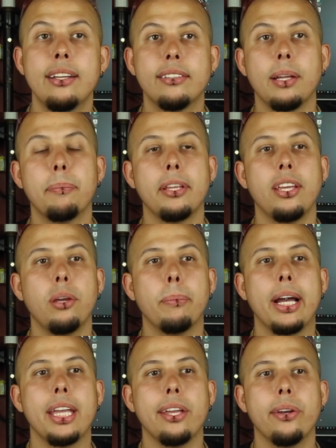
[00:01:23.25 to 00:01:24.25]
Something you
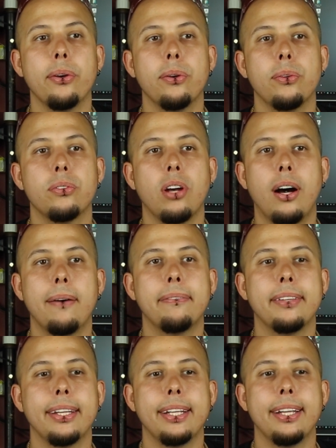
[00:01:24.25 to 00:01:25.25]
might use
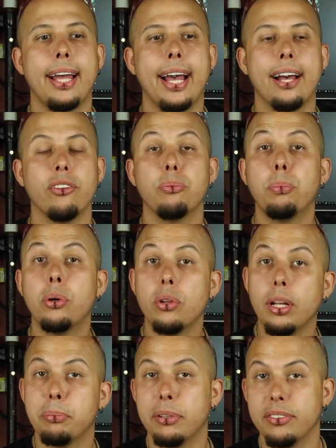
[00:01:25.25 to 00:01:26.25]
often as
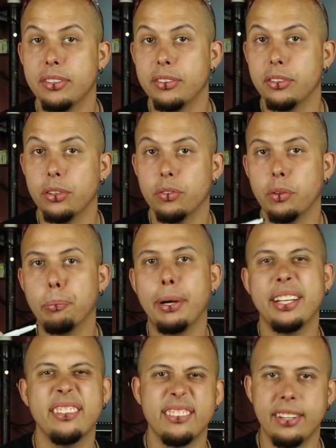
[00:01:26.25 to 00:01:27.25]
pull-up resistors for
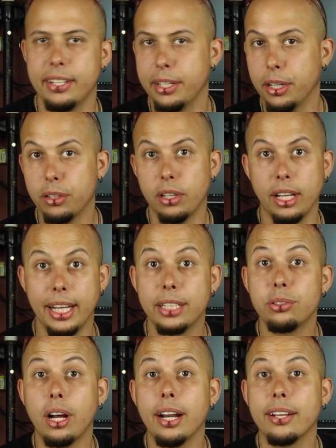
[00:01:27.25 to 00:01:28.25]
buttons on your
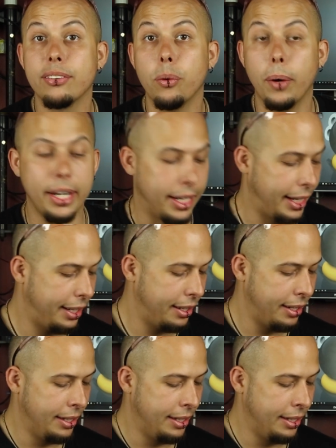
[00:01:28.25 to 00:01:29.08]
electronics and whatnot.